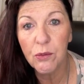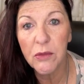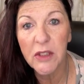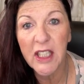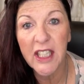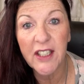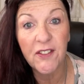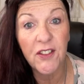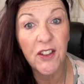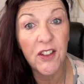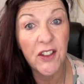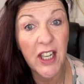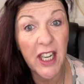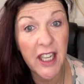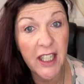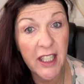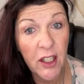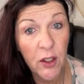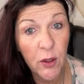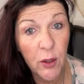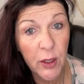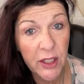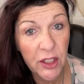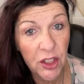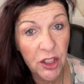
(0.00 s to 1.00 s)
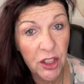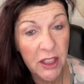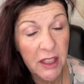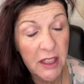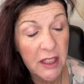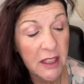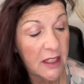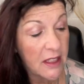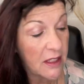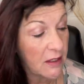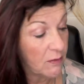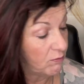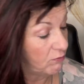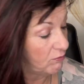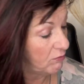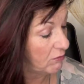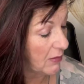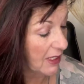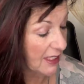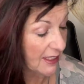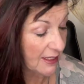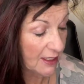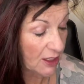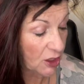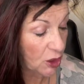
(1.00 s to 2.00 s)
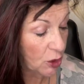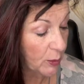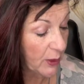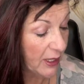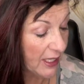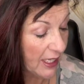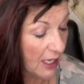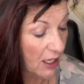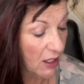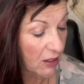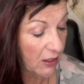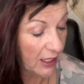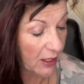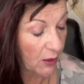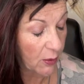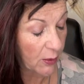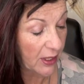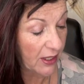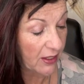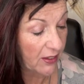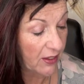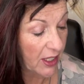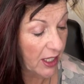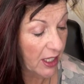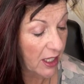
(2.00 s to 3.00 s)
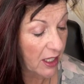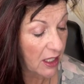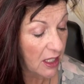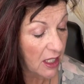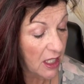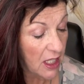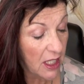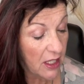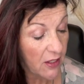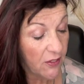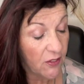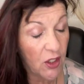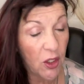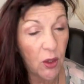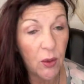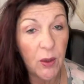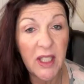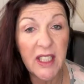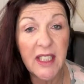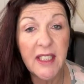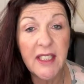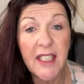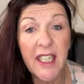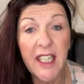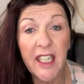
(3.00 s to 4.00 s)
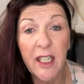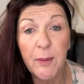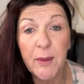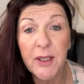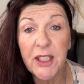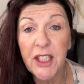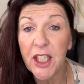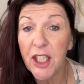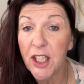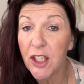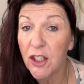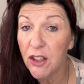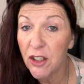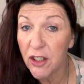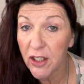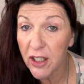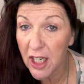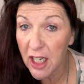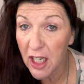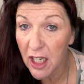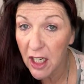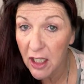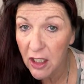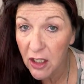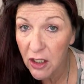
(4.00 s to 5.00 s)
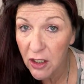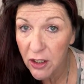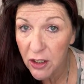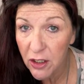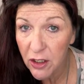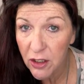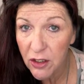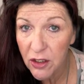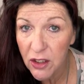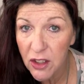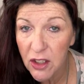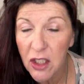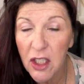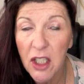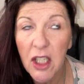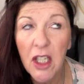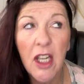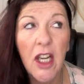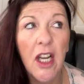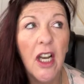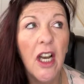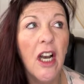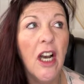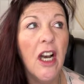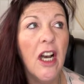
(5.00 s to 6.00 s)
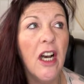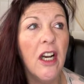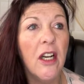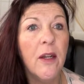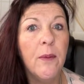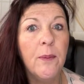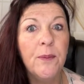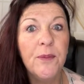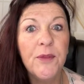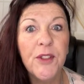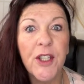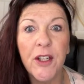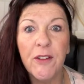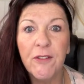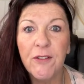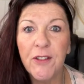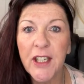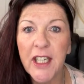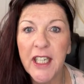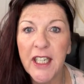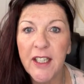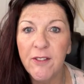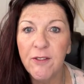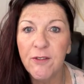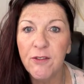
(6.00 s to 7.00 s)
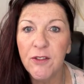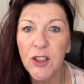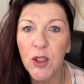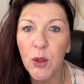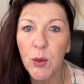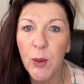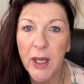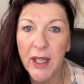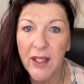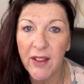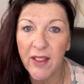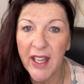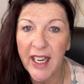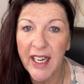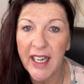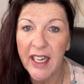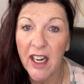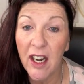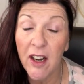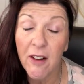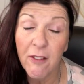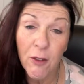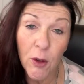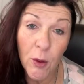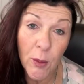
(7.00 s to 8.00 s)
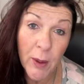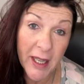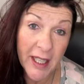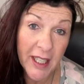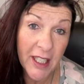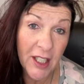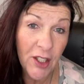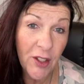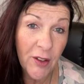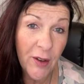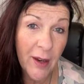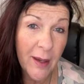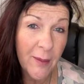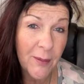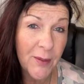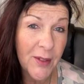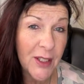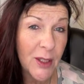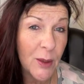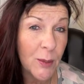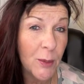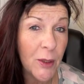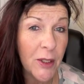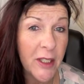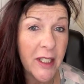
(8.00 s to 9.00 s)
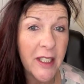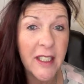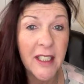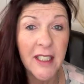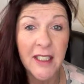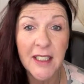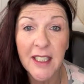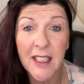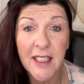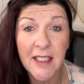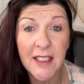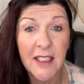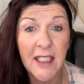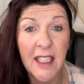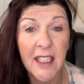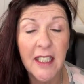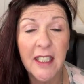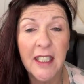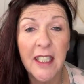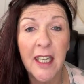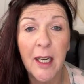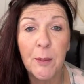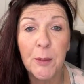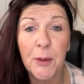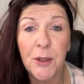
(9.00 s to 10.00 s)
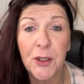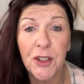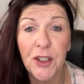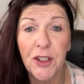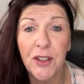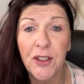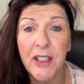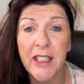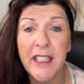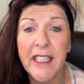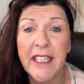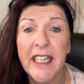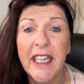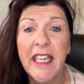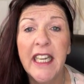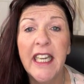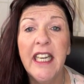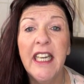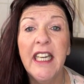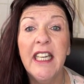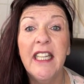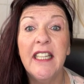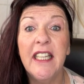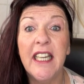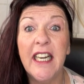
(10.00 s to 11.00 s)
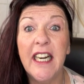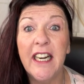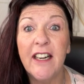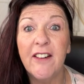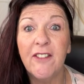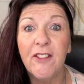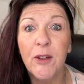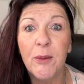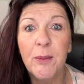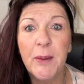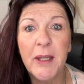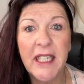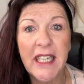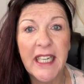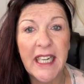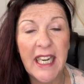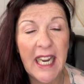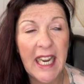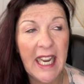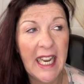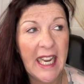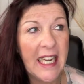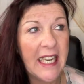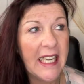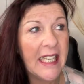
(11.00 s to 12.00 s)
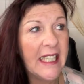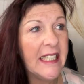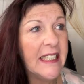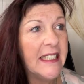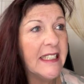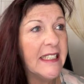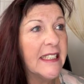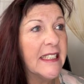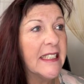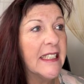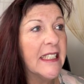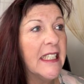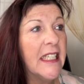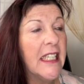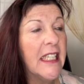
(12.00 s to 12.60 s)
If you got any questions, message me. I'll get with you. If you want to see any particular colors, don't forget to thank God for waking you up this morning, because that's not an opportunity that everybody has.